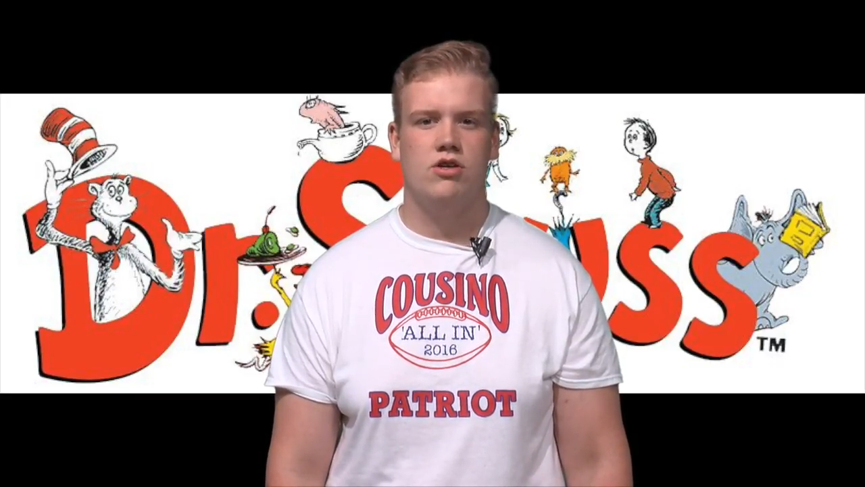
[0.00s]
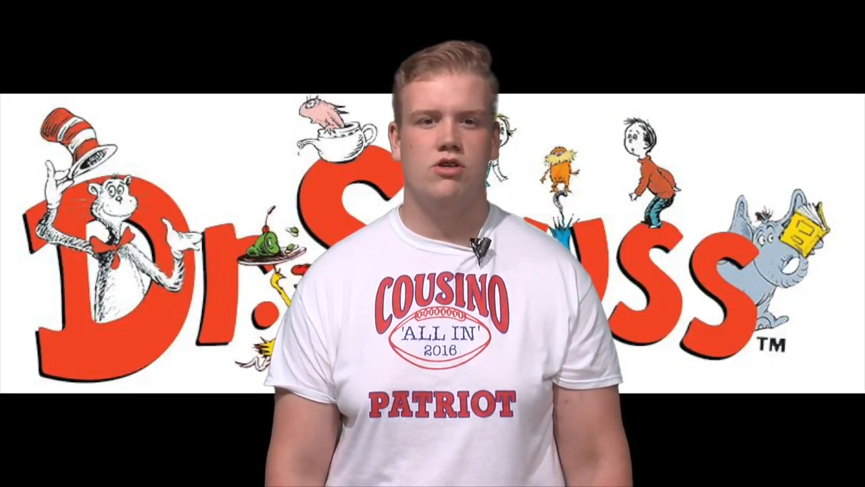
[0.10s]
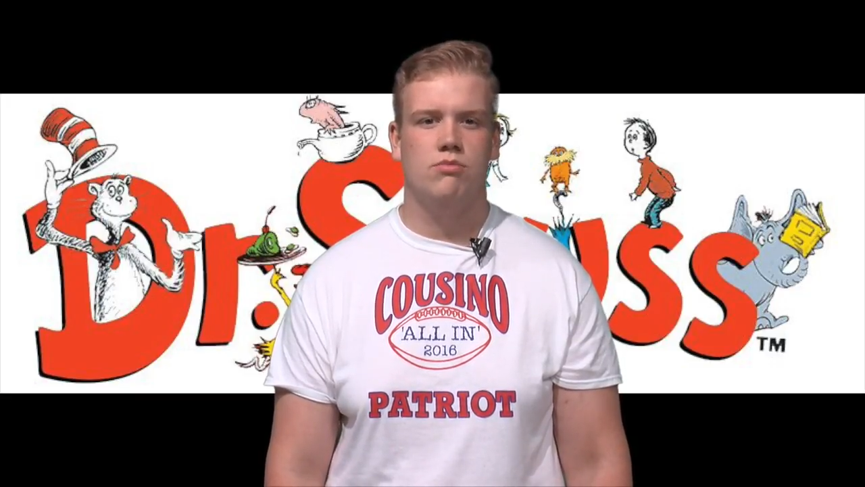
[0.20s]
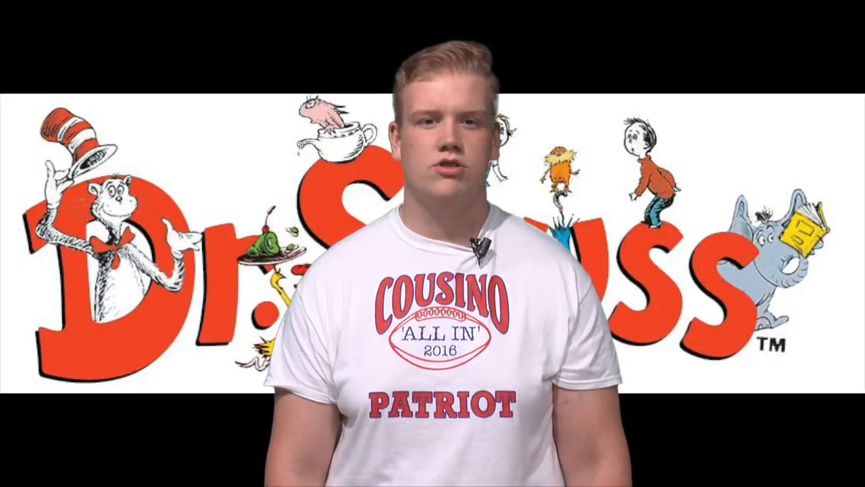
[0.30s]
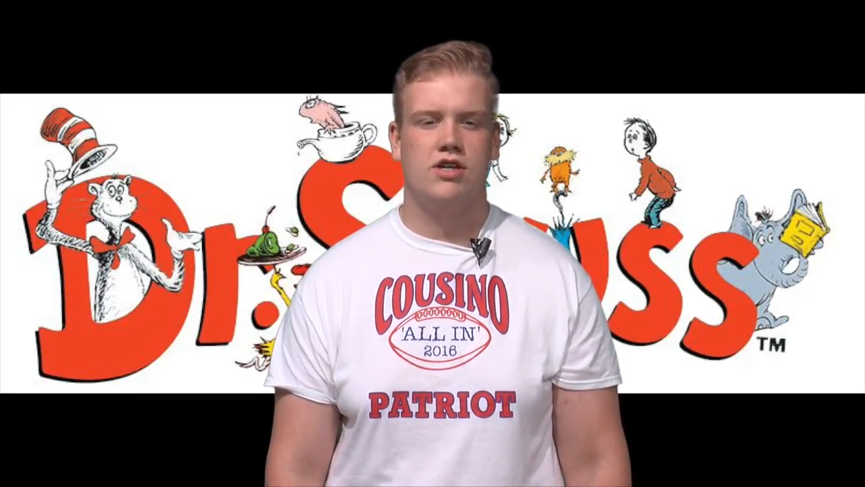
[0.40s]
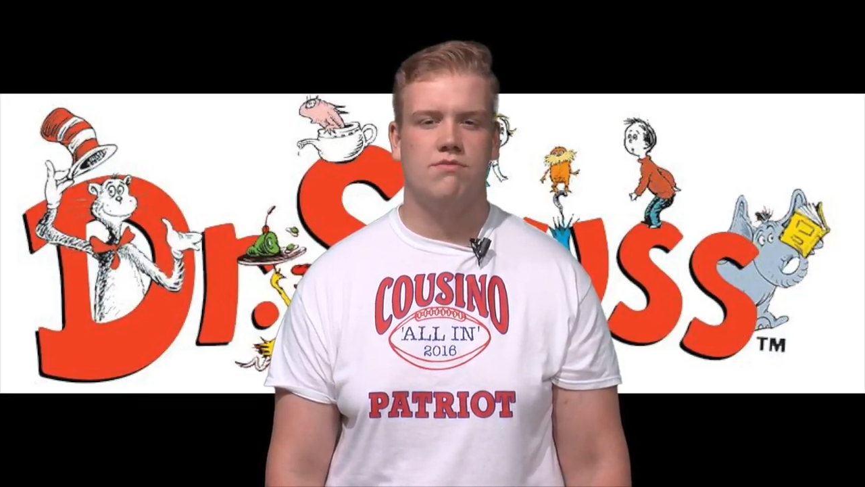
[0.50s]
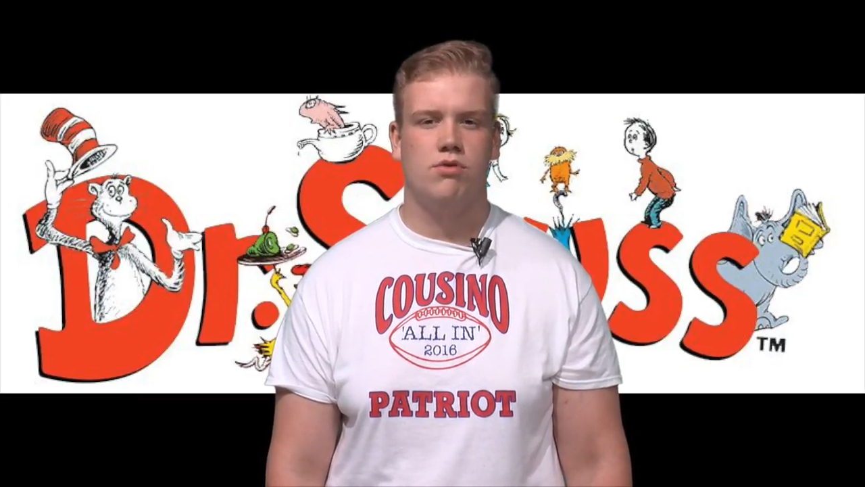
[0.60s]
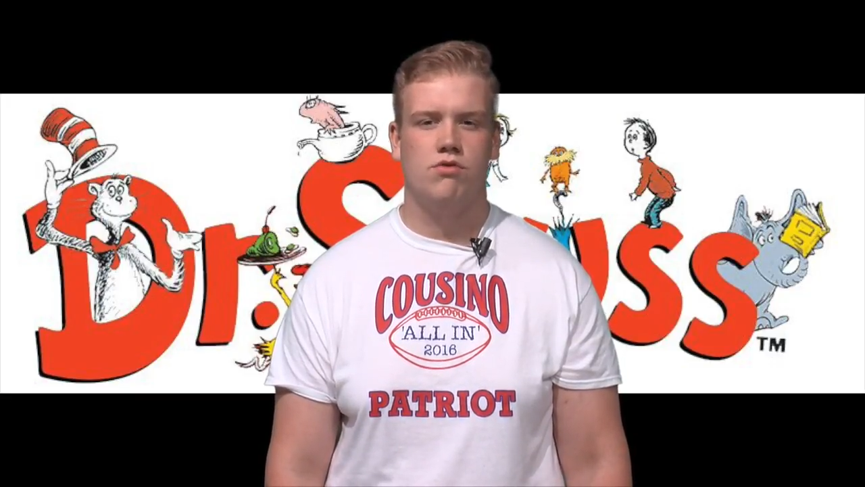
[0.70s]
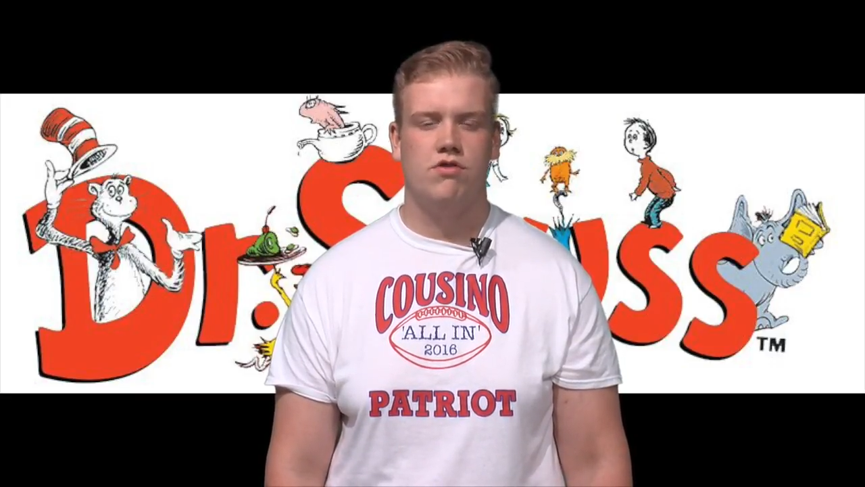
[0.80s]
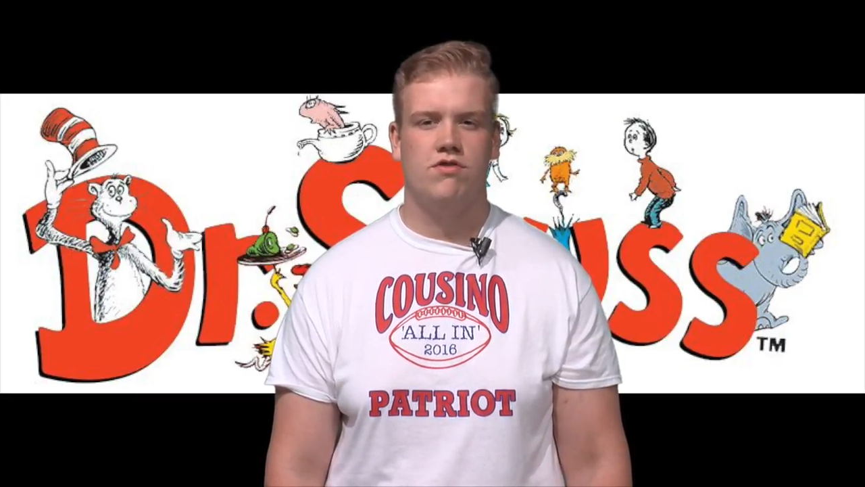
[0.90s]
You must have
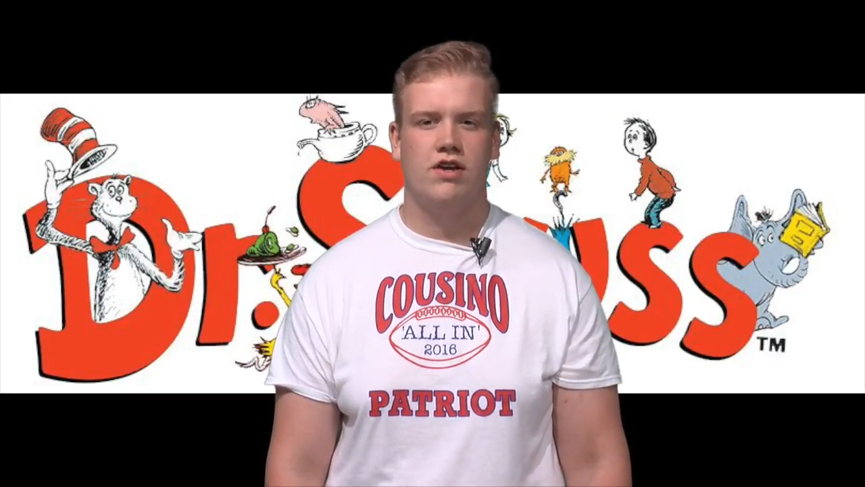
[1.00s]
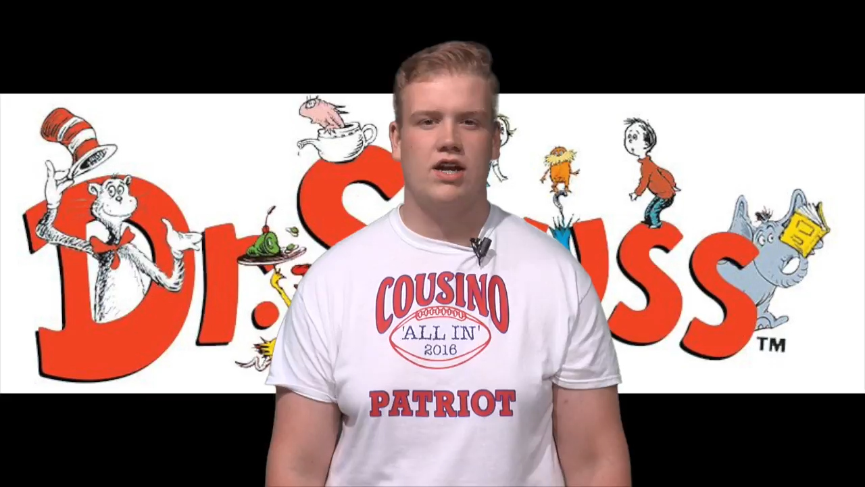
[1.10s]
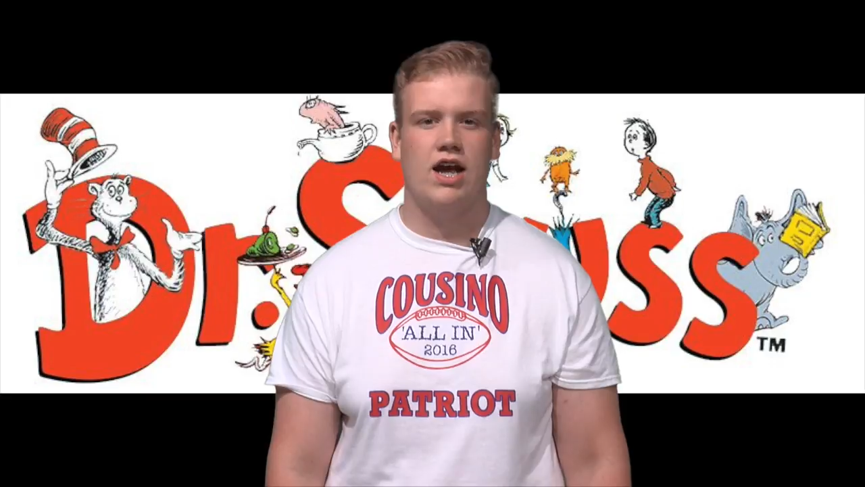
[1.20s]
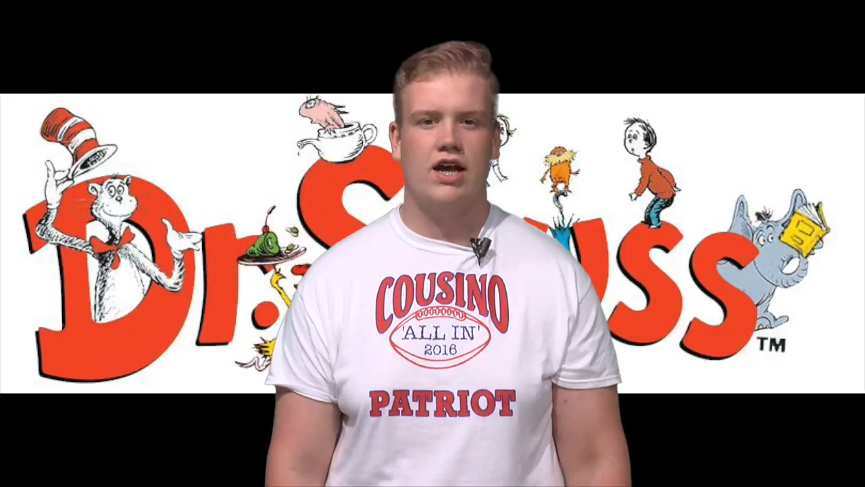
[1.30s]
both your ticket and